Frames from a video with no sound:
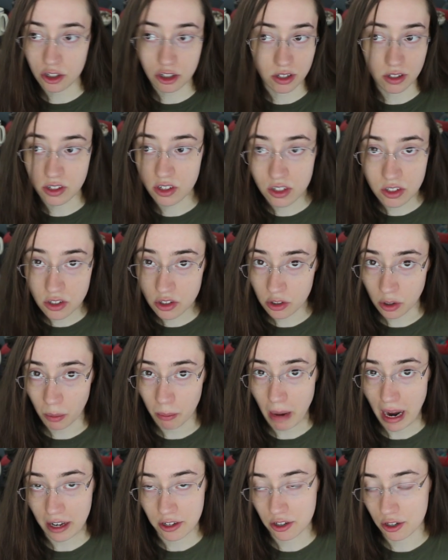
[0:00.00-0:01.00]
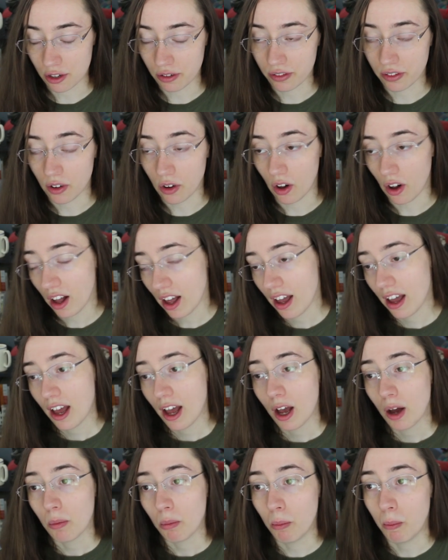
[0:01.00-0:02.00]
She's just so masterful,
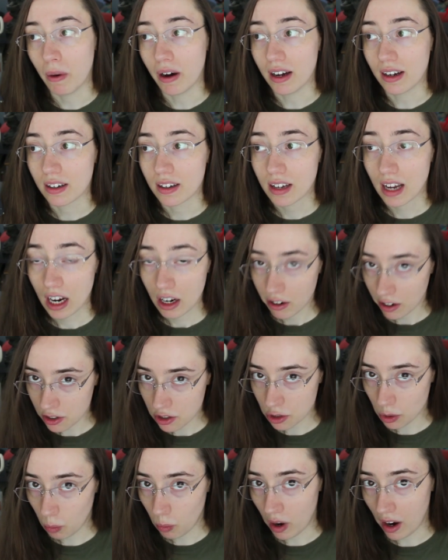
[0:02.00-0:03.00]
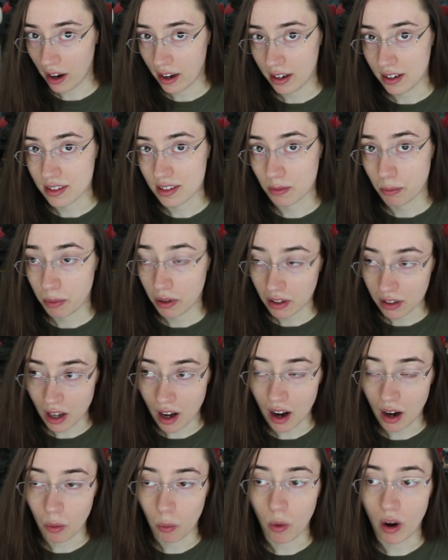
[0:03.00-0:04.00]
but character-wise,
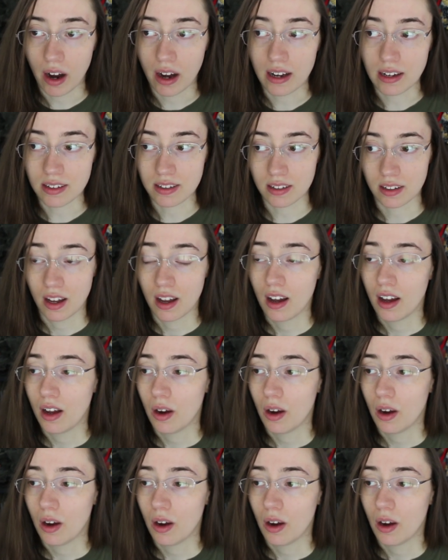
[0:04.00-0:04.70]
plot-wise,